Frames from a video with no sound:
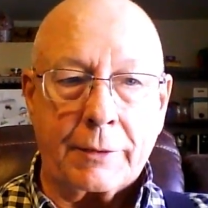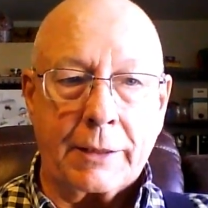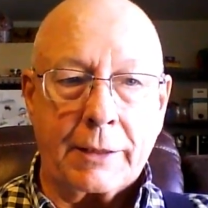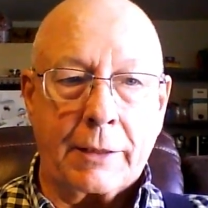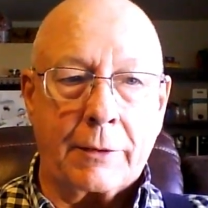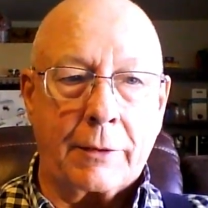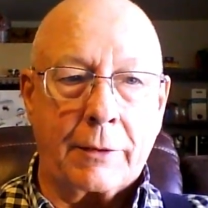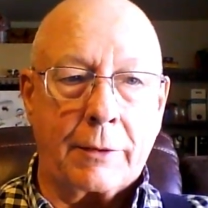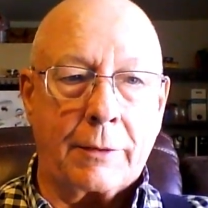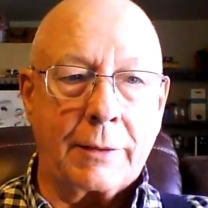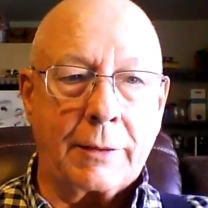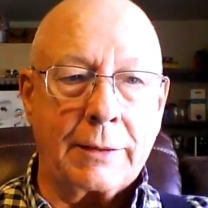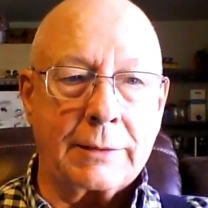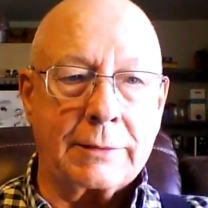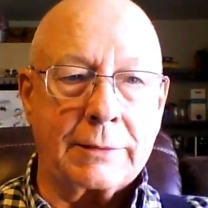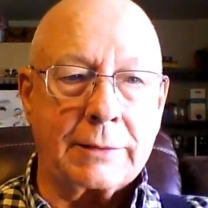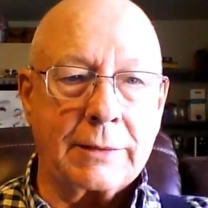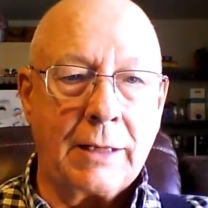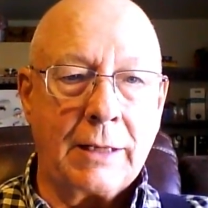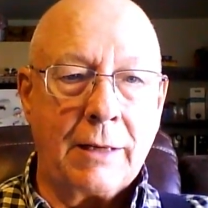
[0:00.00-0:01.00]

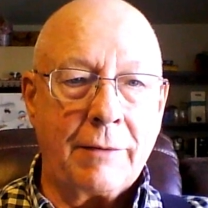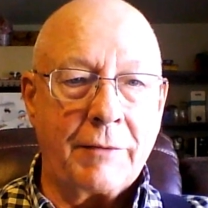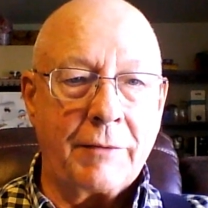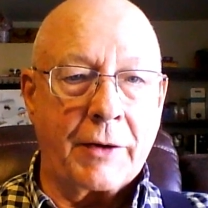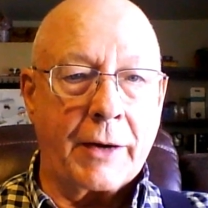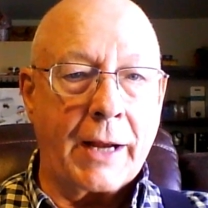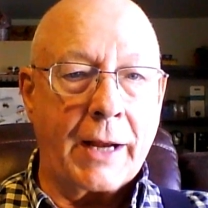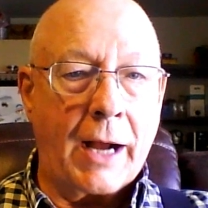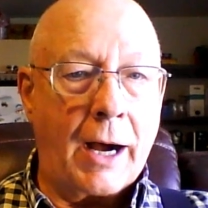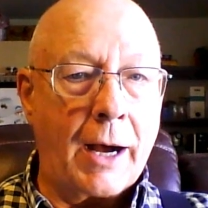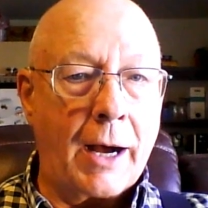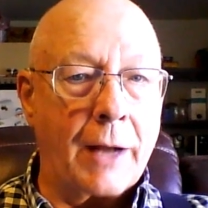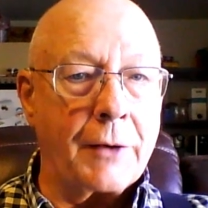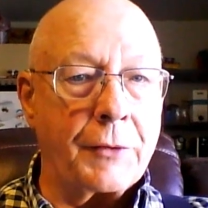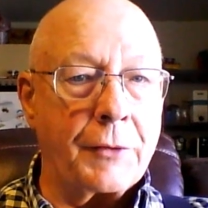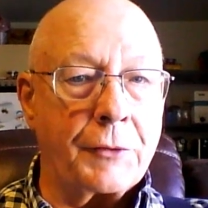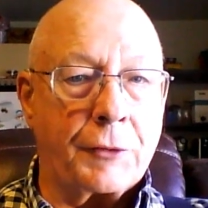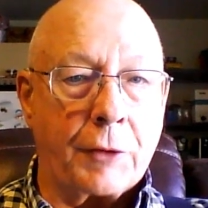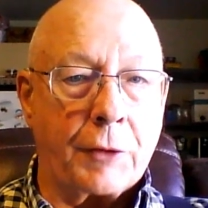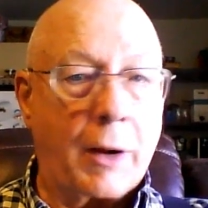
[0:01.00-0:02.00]
It's very hot
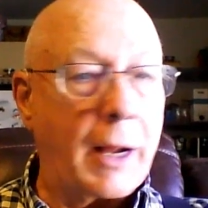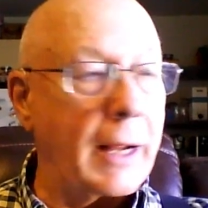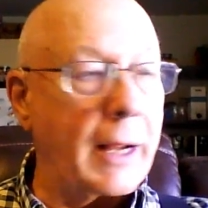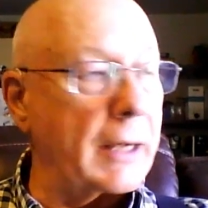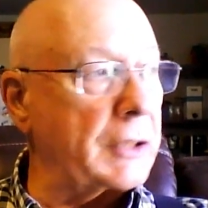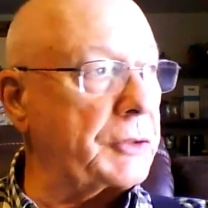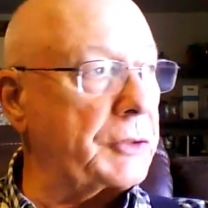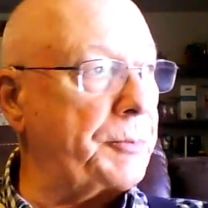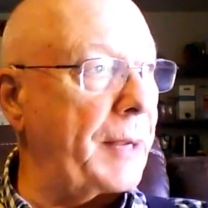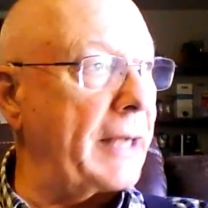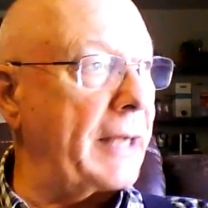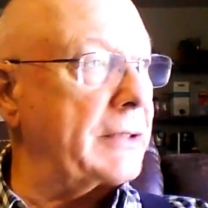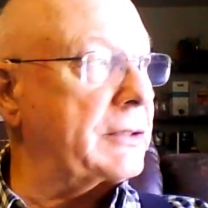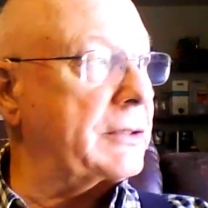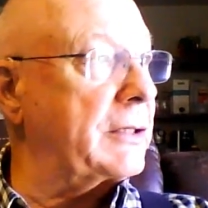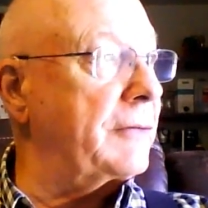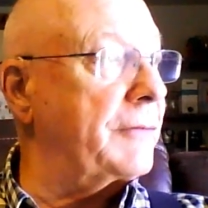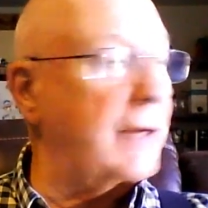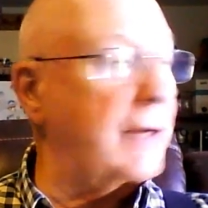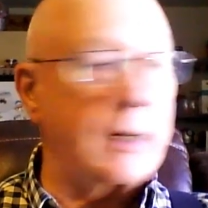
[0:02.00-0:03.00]
and dry,
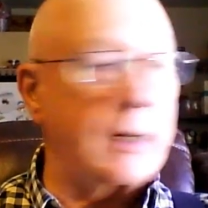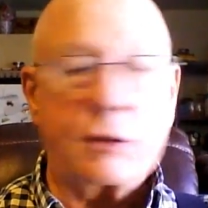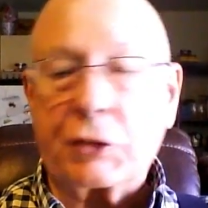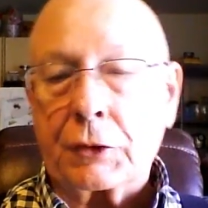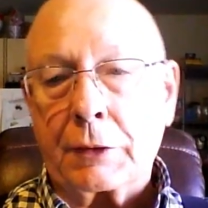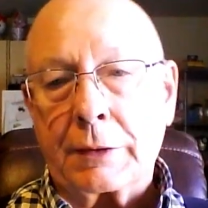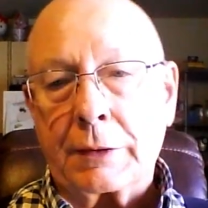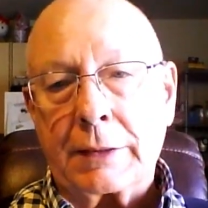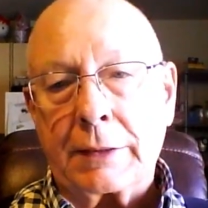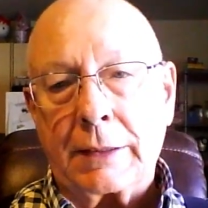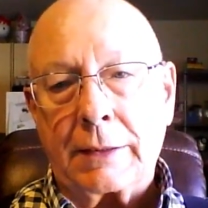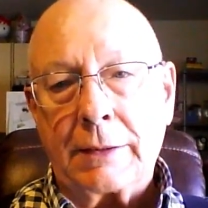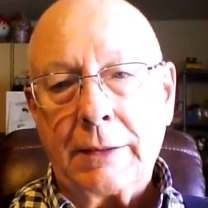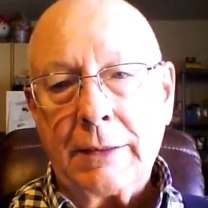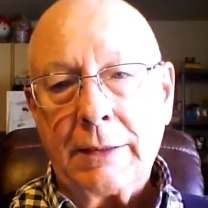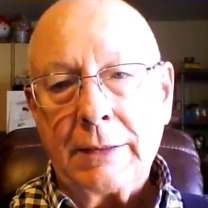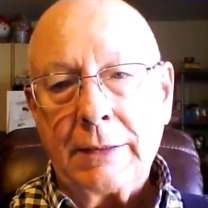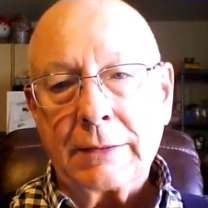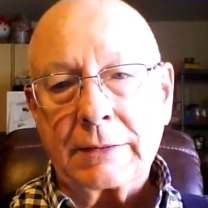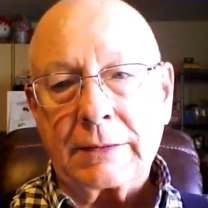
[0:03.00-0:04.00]
expansive desert in the
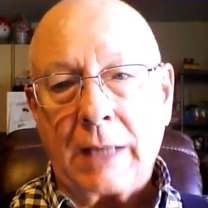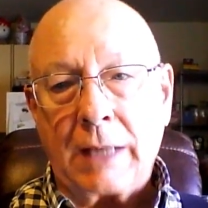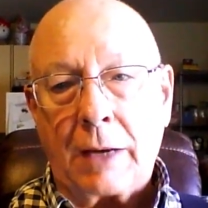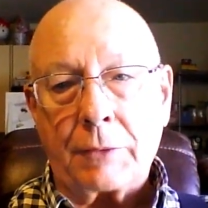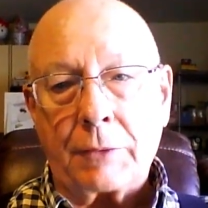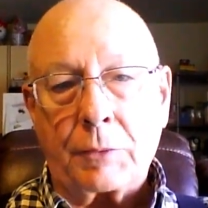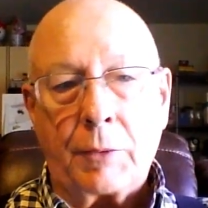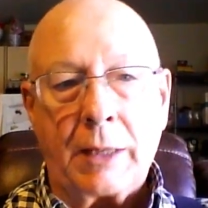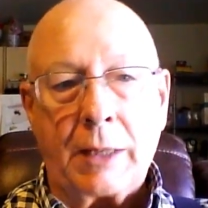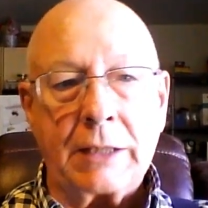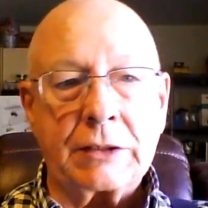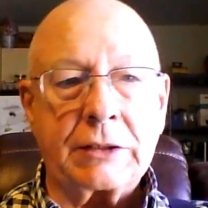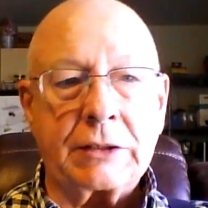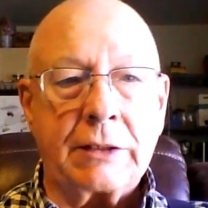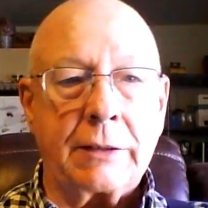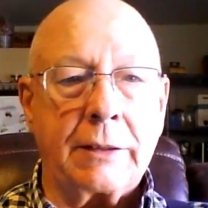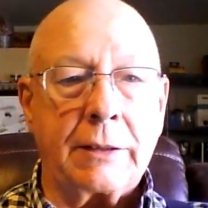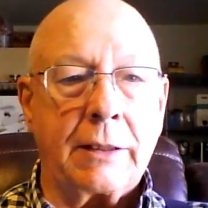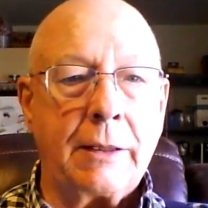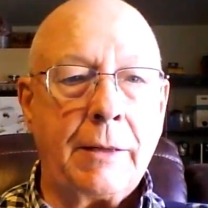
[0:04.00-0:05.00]
southwest
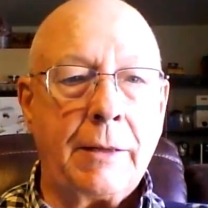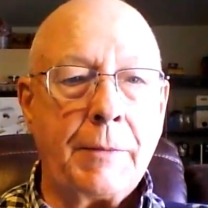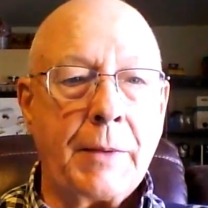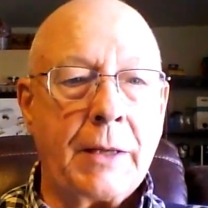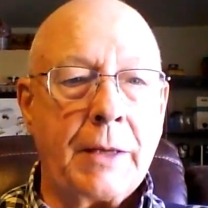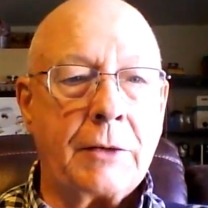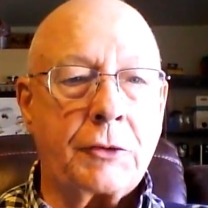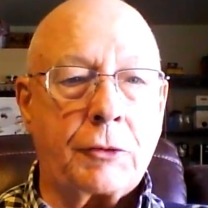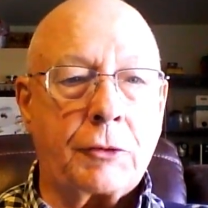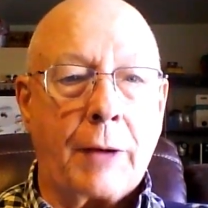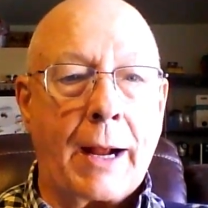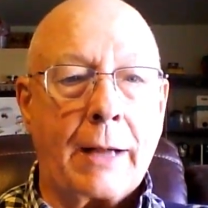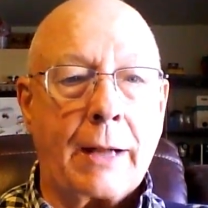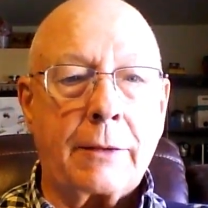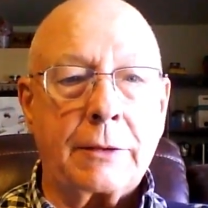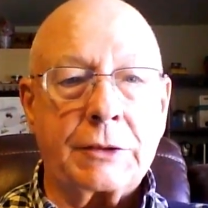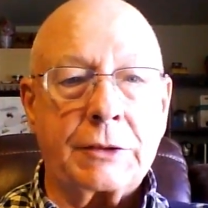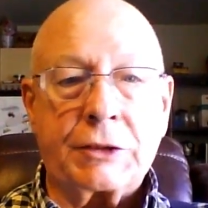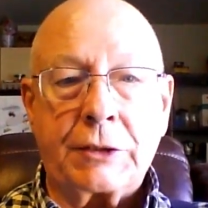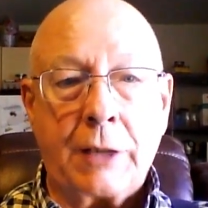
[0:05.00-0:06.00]
and the
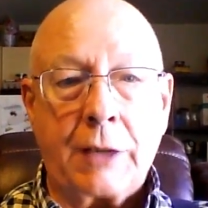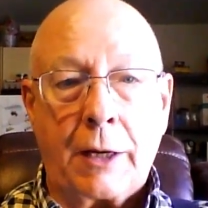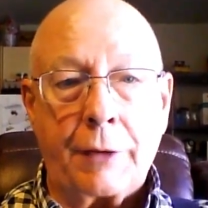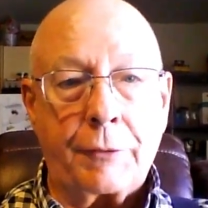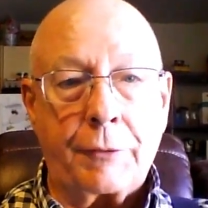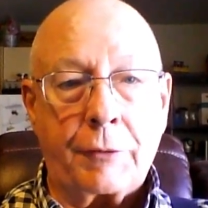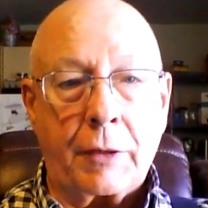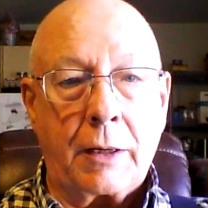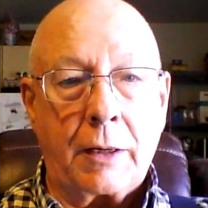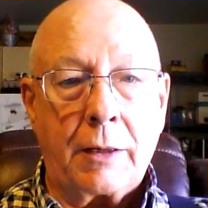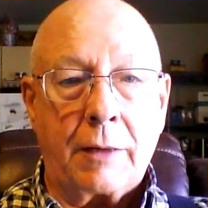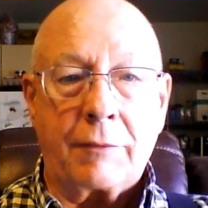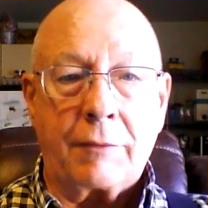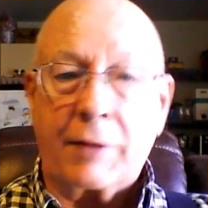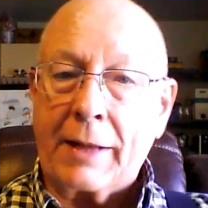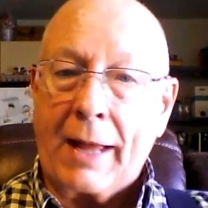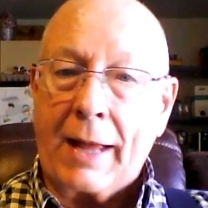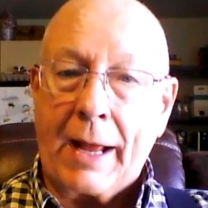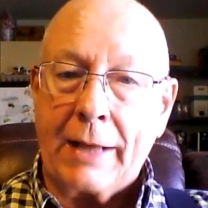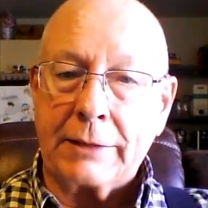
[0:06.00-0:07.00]
trackless tundra of
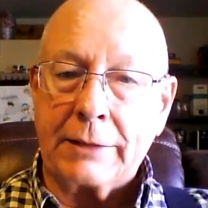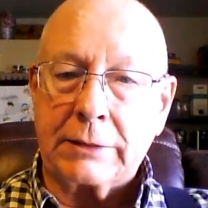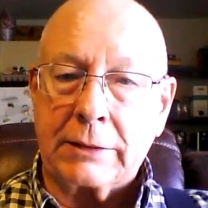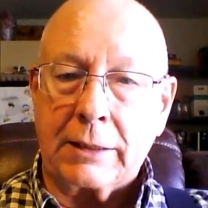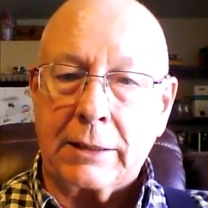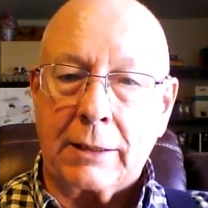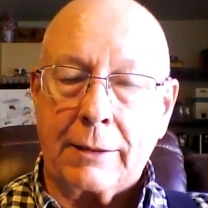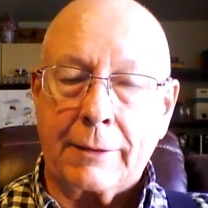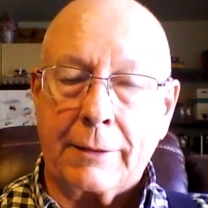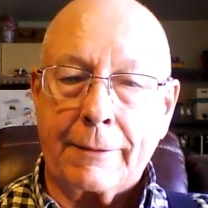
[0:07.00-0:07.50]
Alaska.